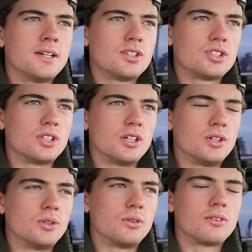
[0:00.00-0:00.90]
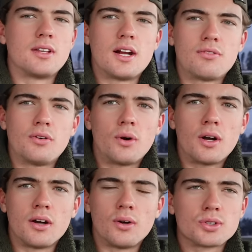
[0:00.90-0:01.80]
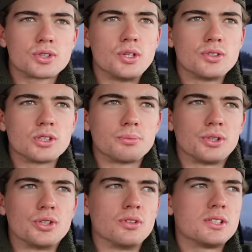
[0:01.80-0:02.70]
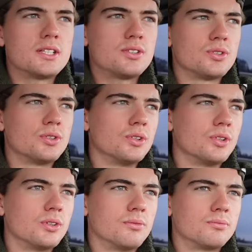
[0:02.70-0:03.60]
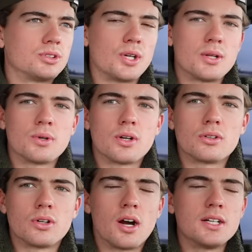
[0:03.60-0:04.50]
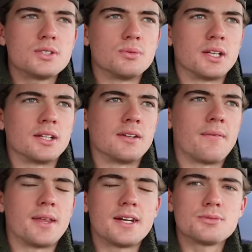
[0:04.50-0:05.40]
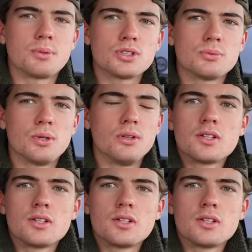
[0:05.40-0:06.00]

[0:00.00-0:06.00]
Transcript: So therefore I also use the opportunity to train with other guys when that is possible.